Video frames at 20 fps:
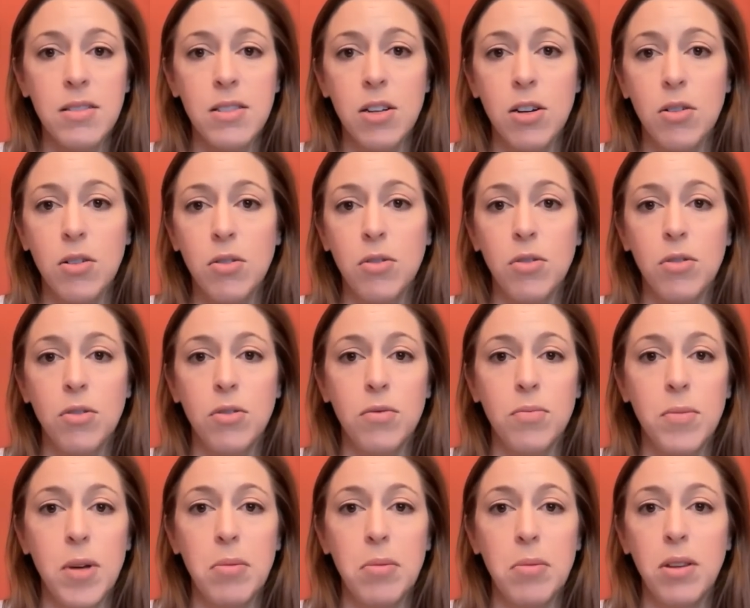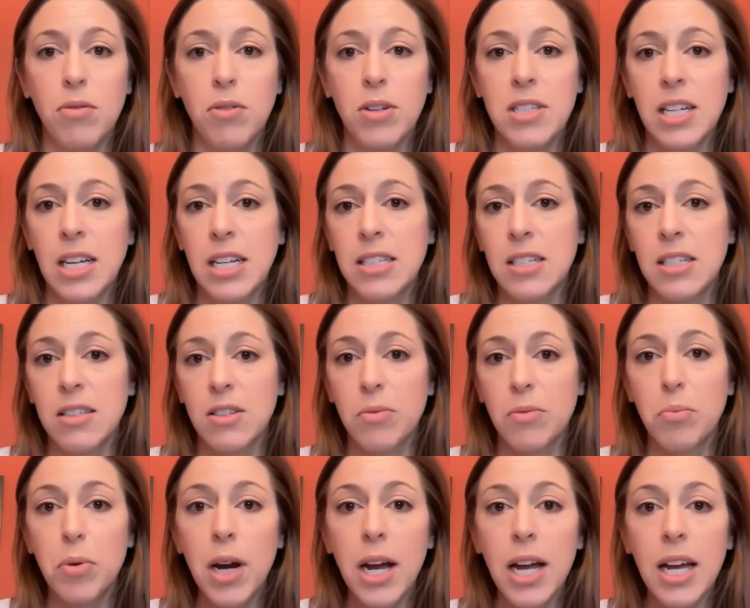So maybe 3 slices
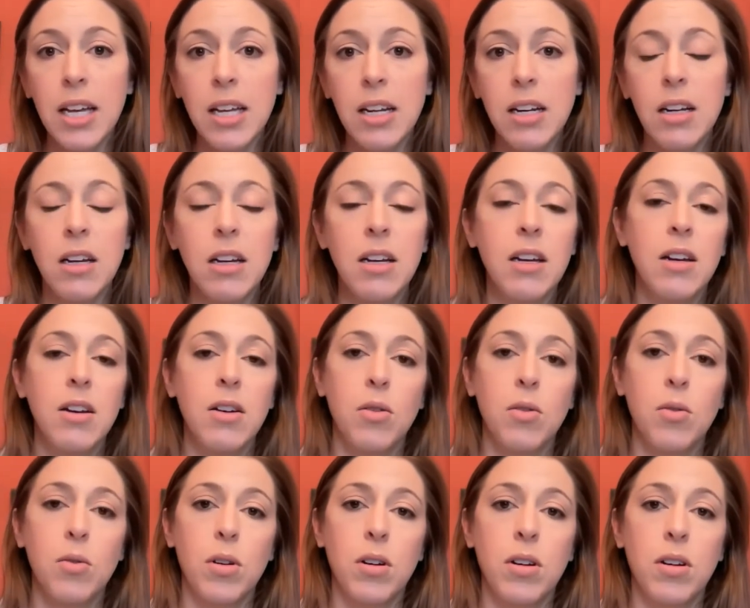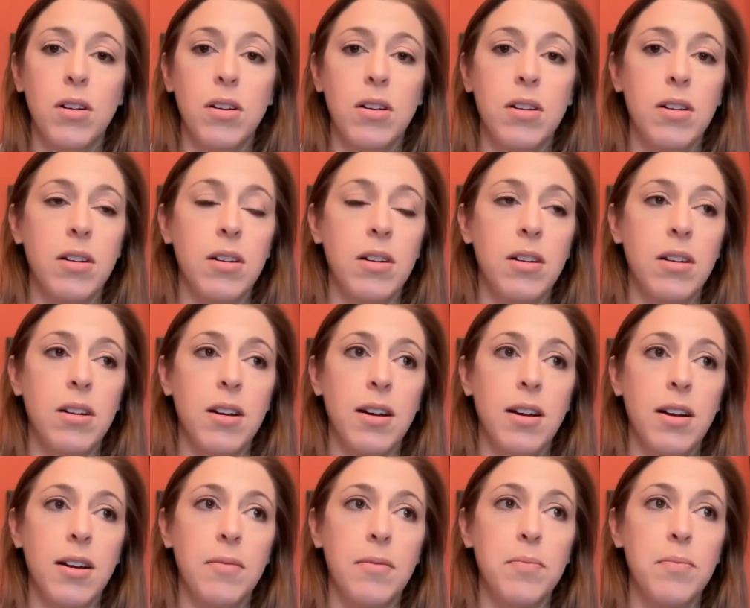of bread, or
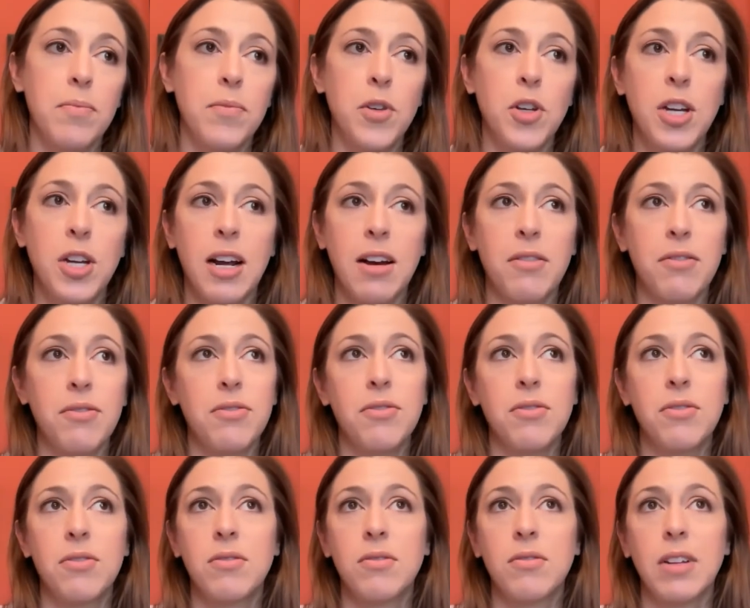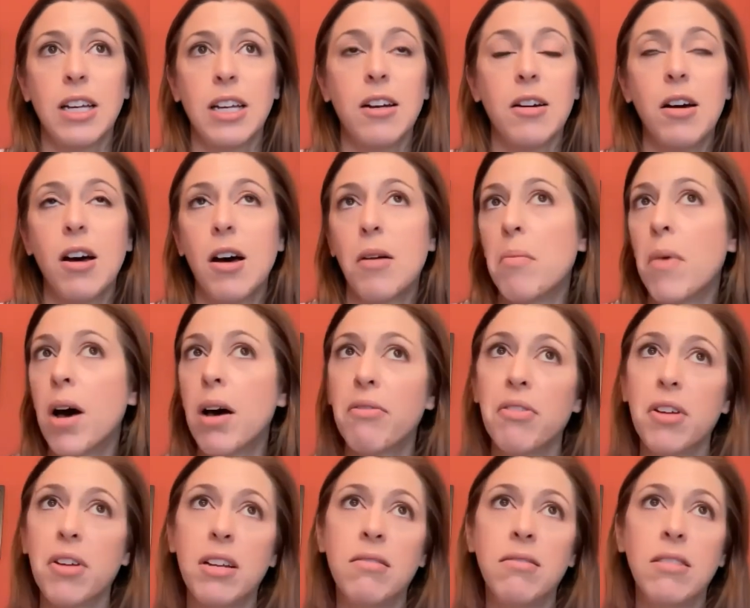you could have like a
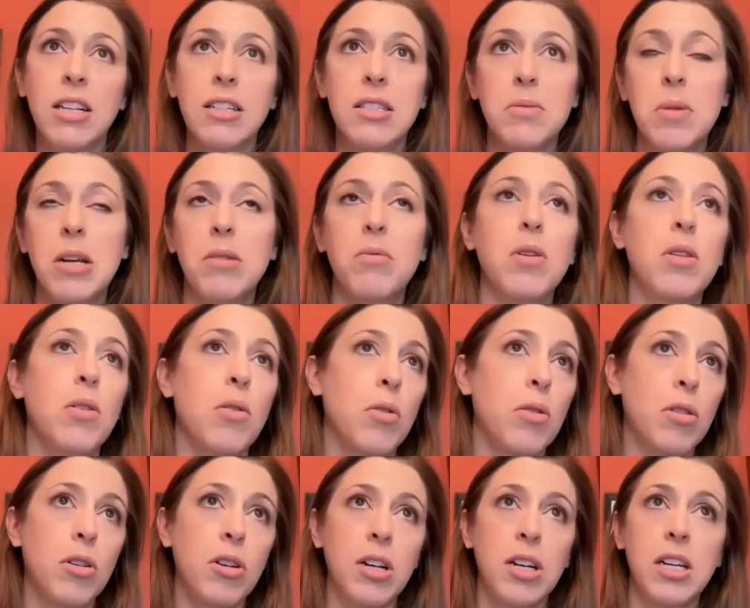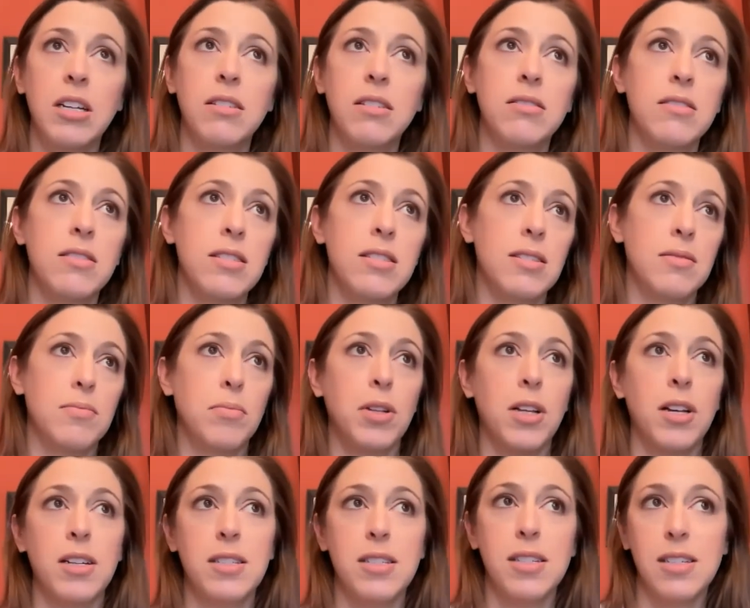muffin that's made with whole grains
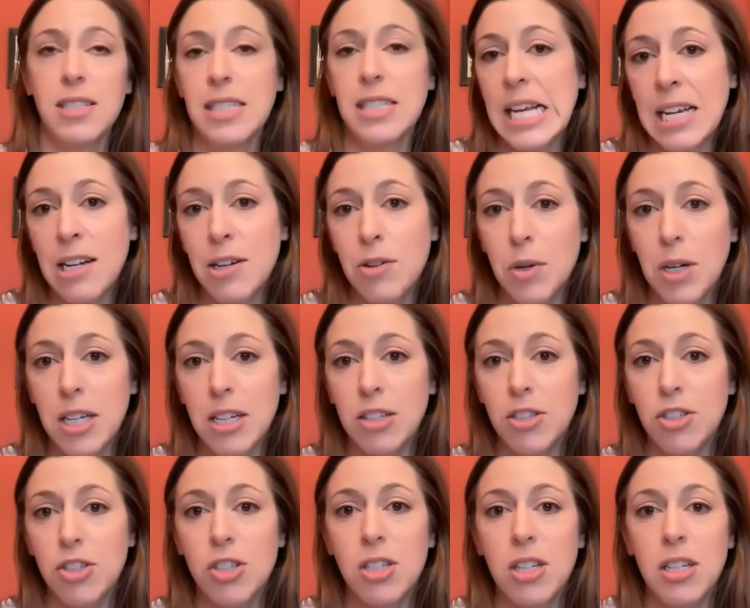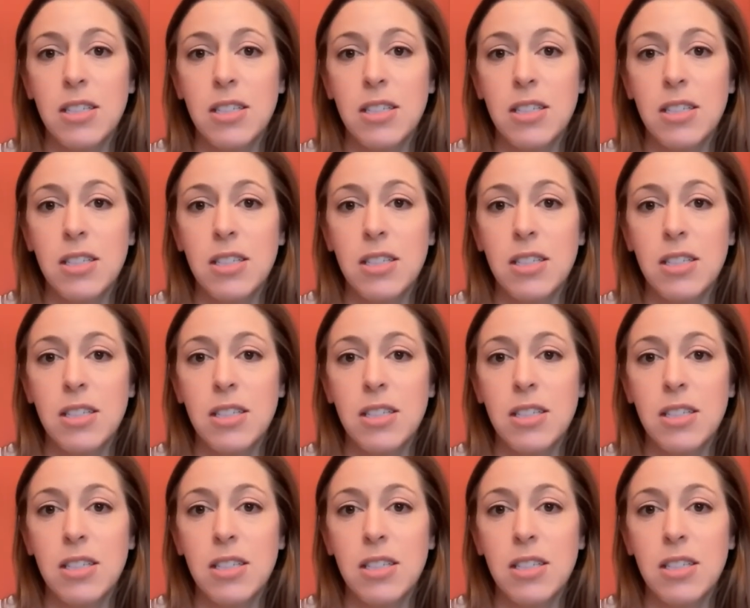plus a sandwich.